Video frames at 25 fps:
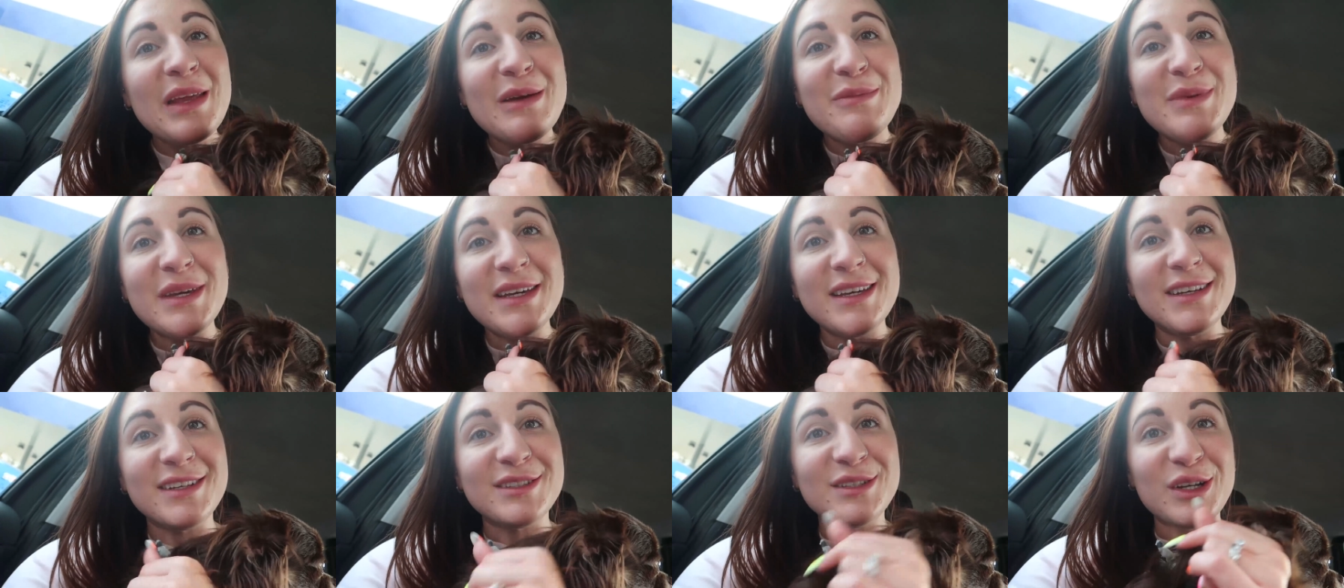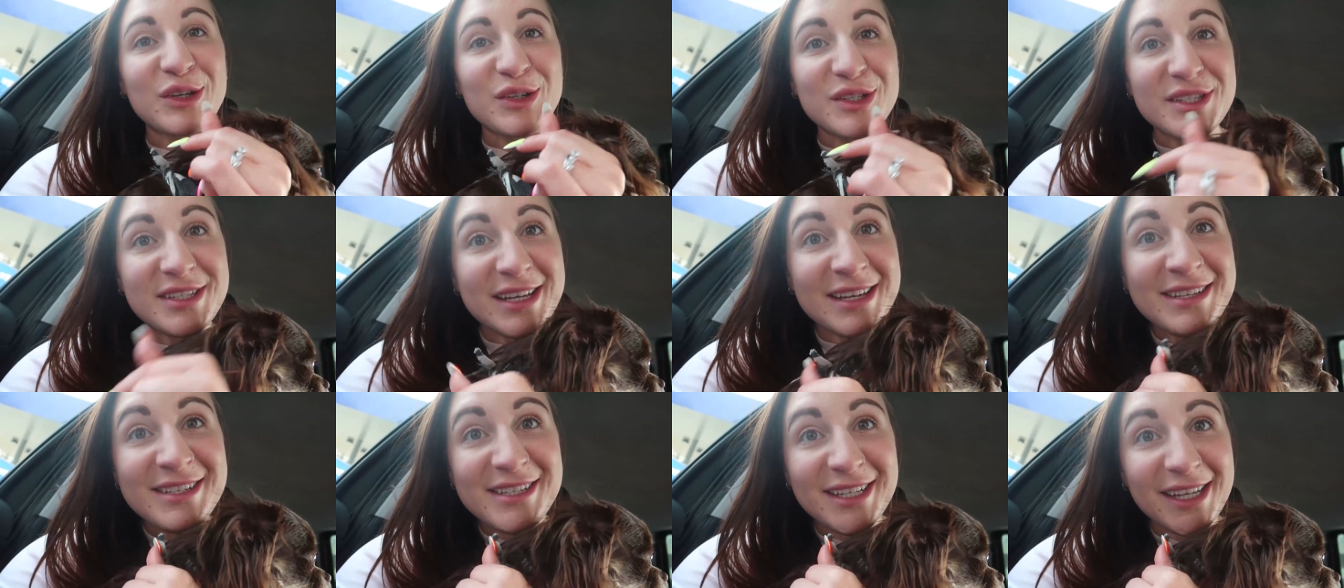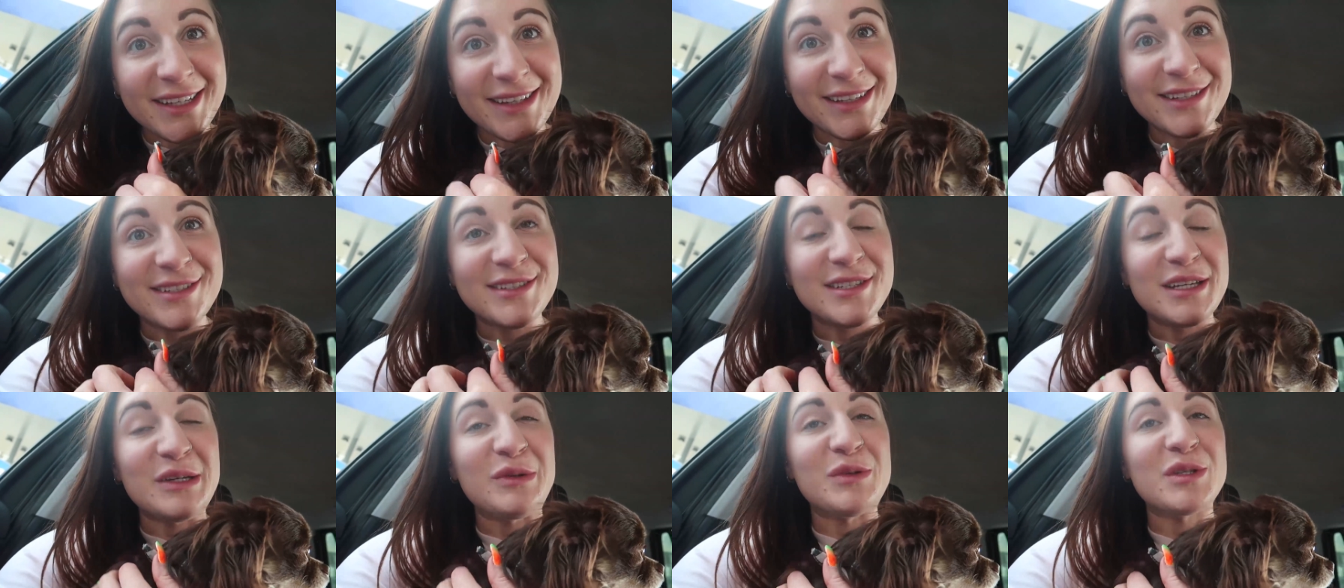because our stateside
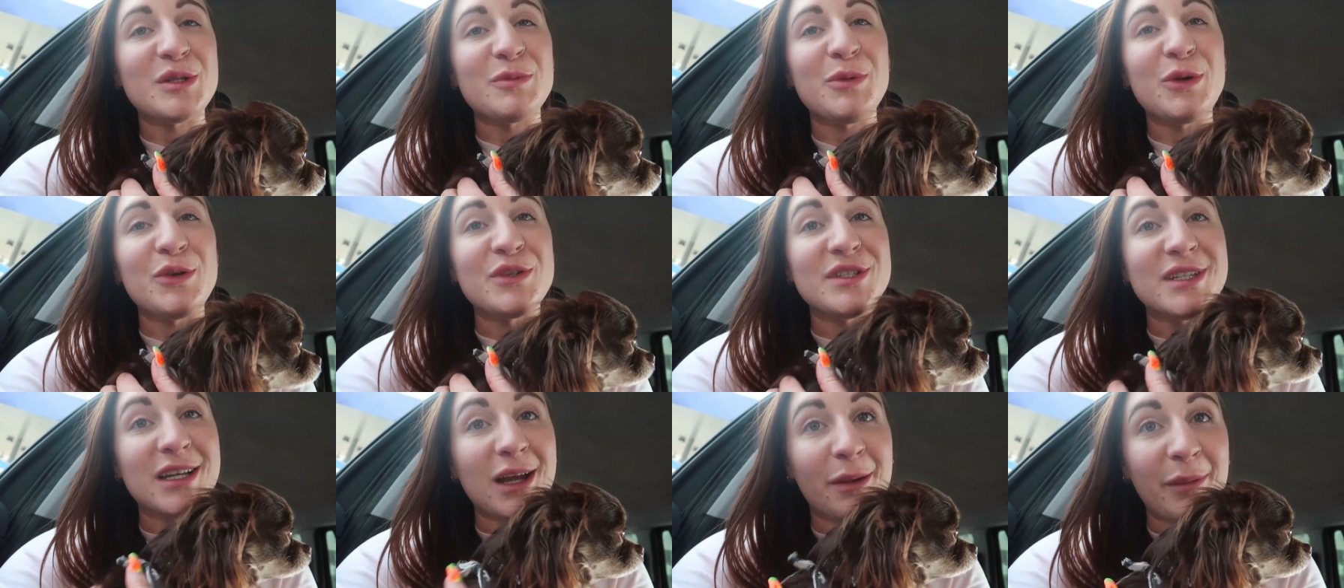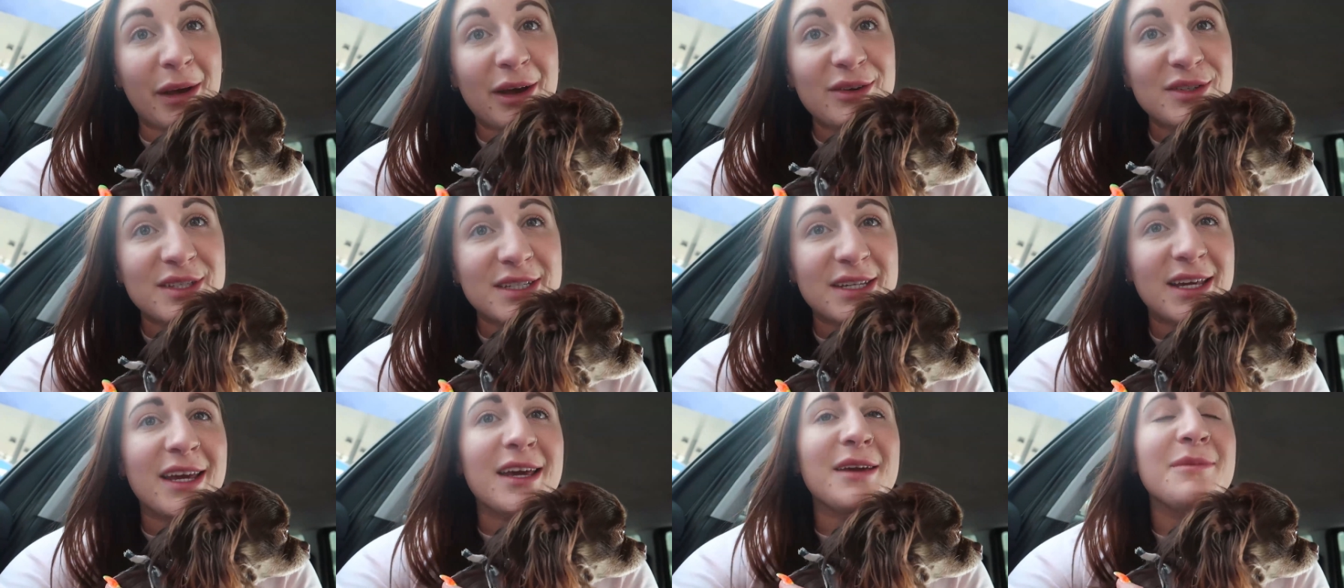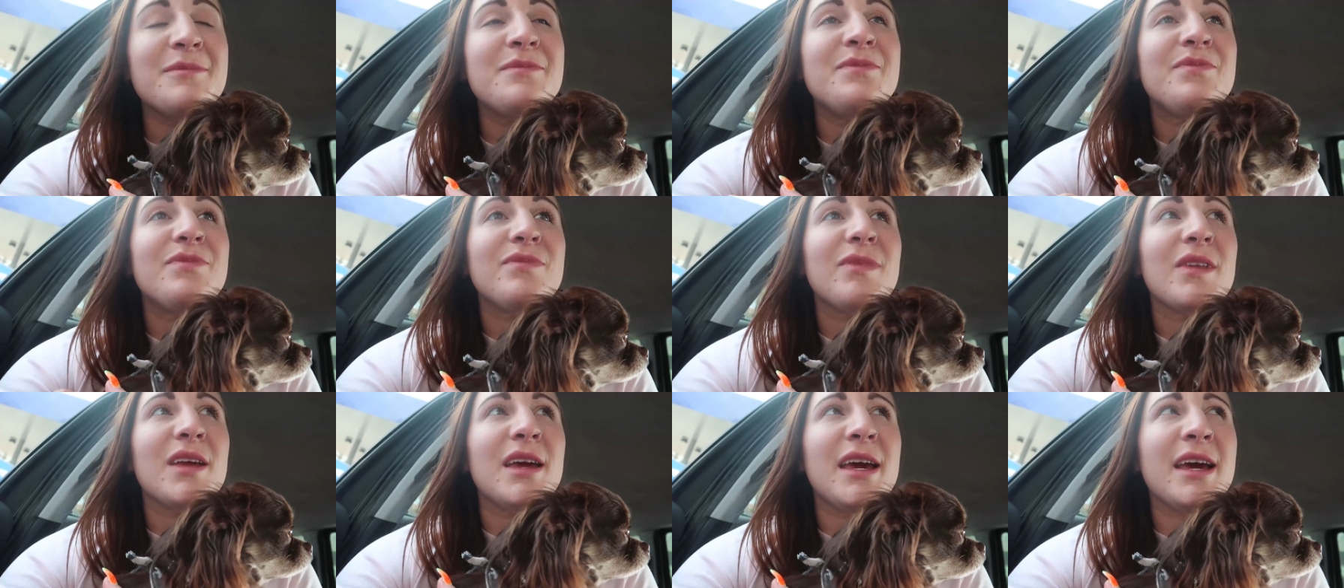listing was supposed to come out today
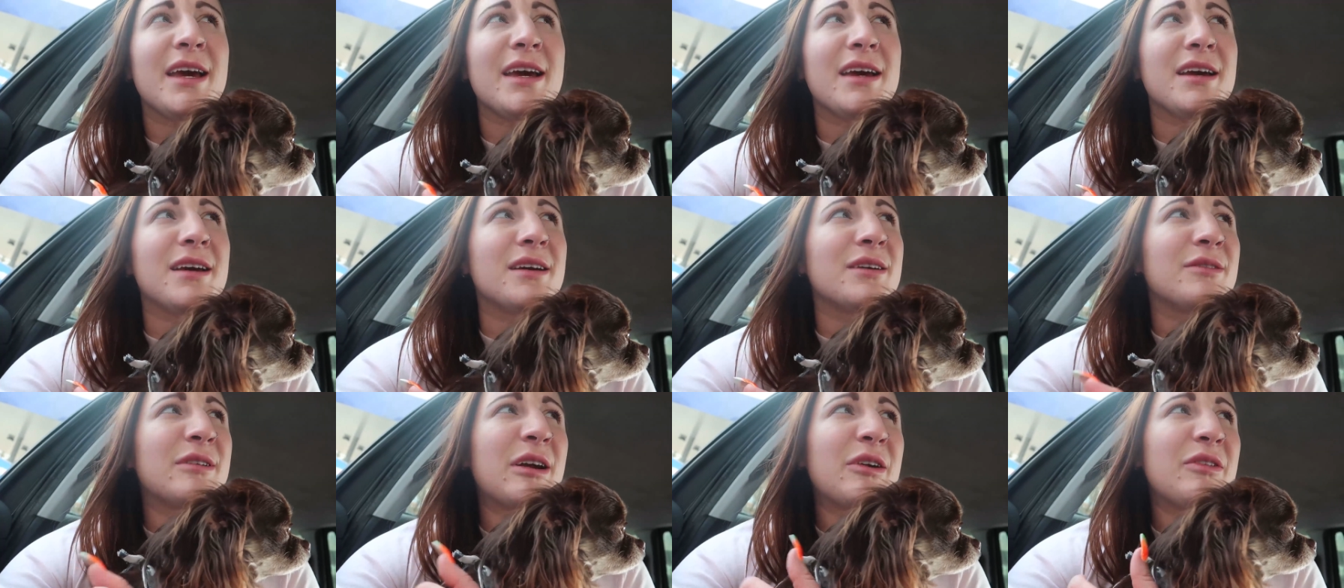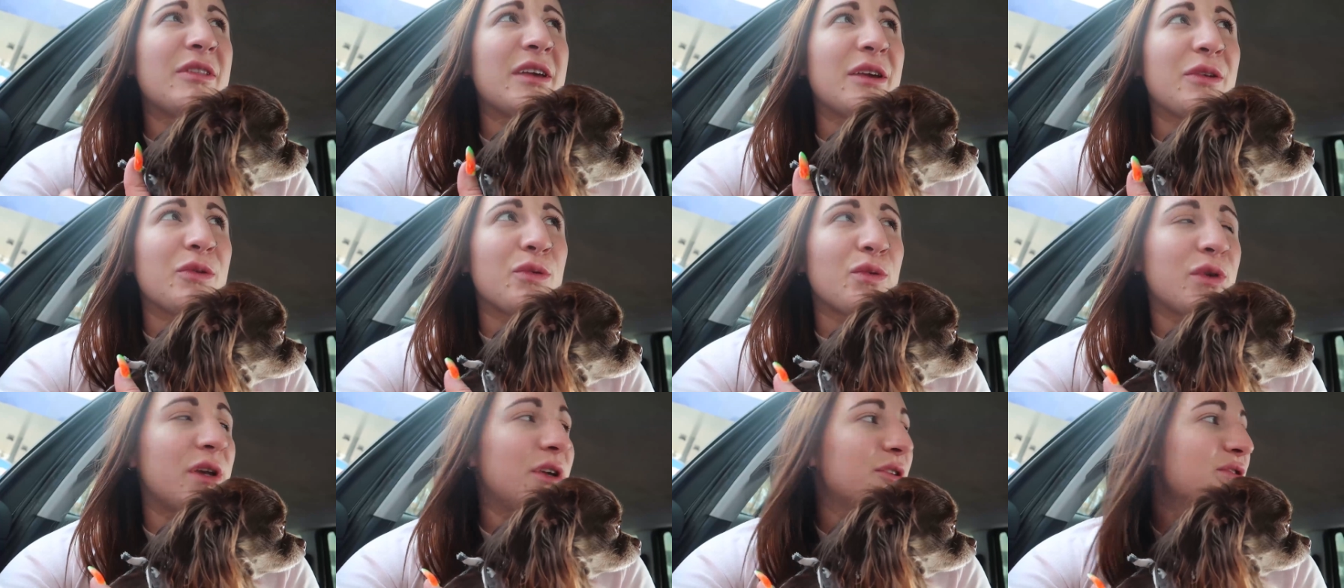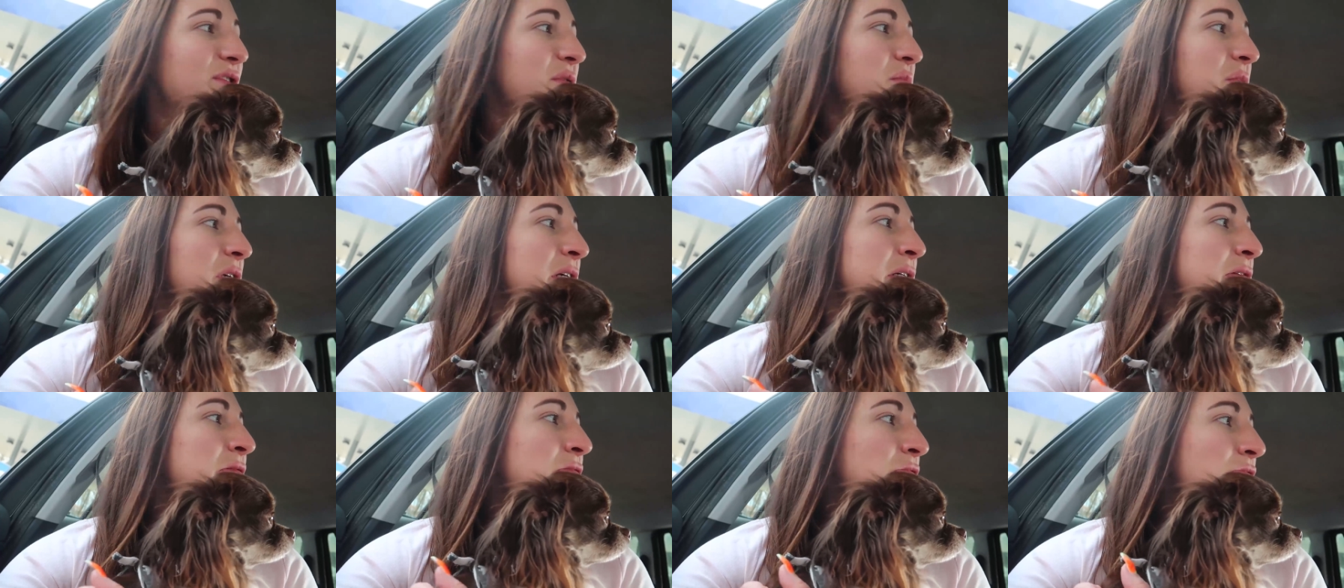at around like three or
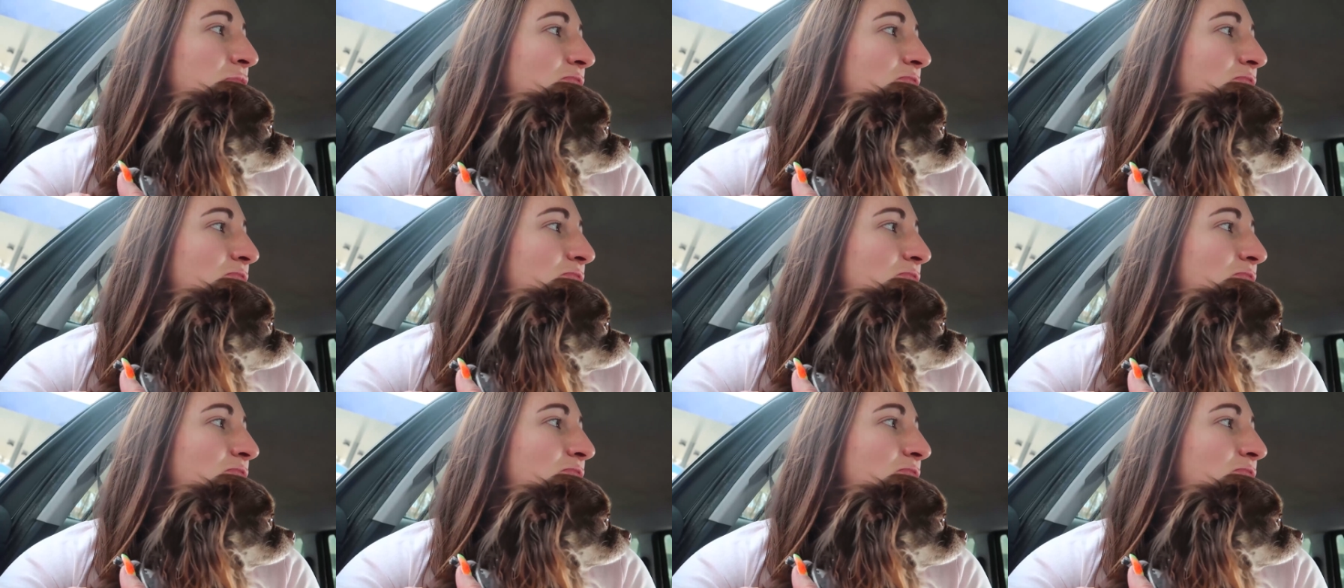something.